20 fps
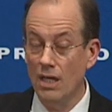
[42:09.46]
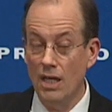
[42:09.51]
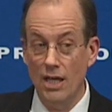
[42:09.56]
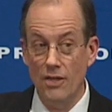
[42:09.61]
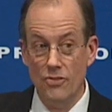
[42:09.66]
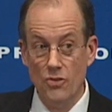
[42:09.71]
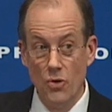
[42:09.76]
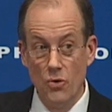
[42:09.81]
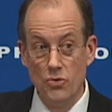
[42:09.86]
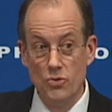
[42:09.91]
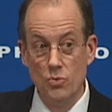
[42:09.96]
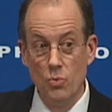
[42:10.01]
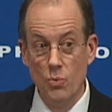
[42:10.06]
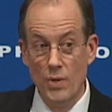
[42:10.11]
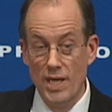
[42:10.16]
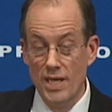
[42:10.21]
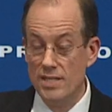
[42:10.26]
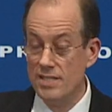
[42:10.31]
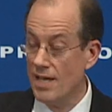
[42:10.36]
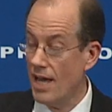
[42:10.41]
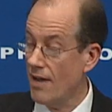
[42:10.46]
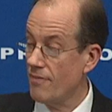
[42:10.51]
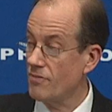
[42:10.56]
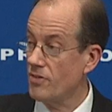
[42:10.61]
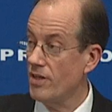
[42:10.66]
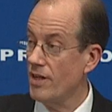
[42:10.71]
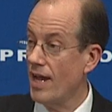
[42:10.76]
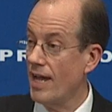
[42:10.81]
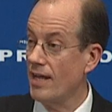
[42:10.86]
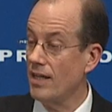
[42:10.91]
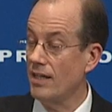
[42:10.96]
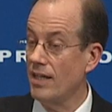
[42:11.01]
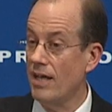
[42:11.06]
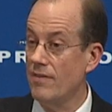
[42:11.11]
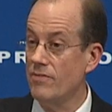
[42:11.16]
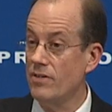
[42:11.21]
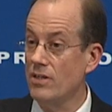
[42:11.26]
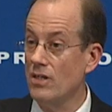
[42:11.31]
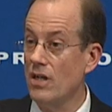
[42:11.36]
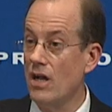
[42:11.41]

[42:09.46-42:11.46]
In those weeks after 9 11,